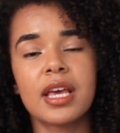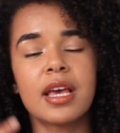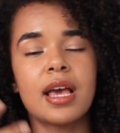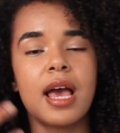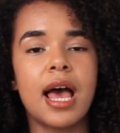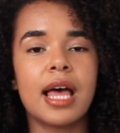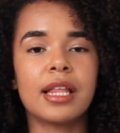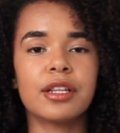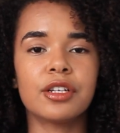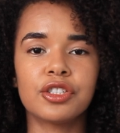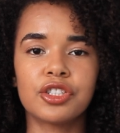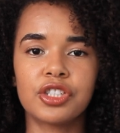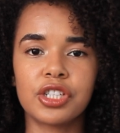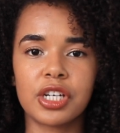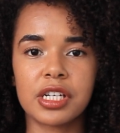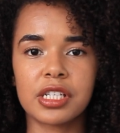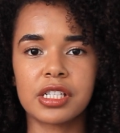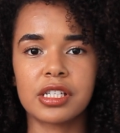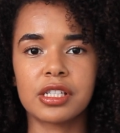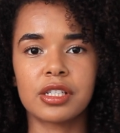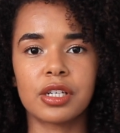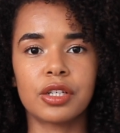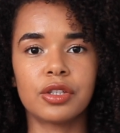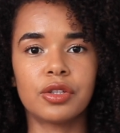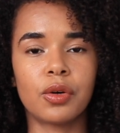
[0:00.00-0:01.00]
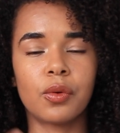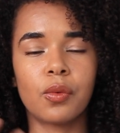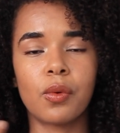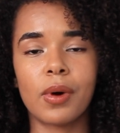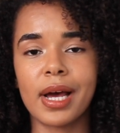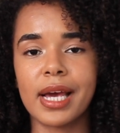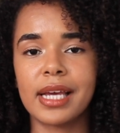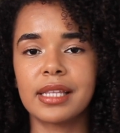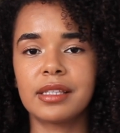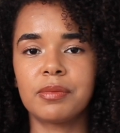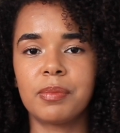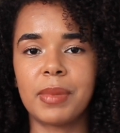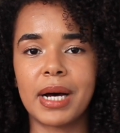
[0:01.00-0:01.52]
and adjust the
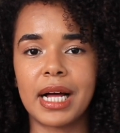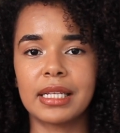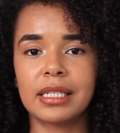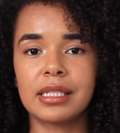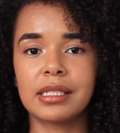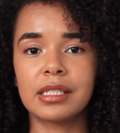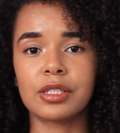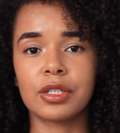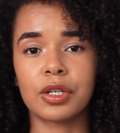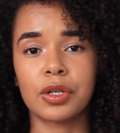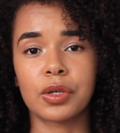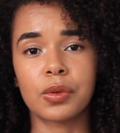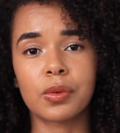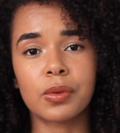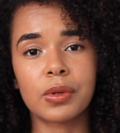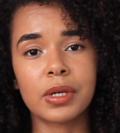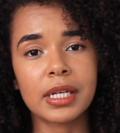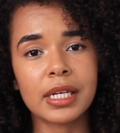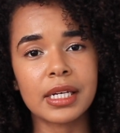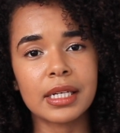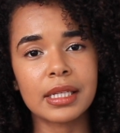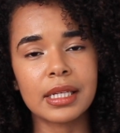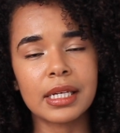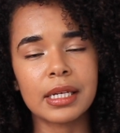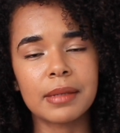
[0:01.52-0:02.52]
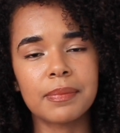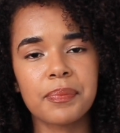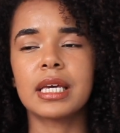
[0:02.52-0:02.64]
white balance accordingly.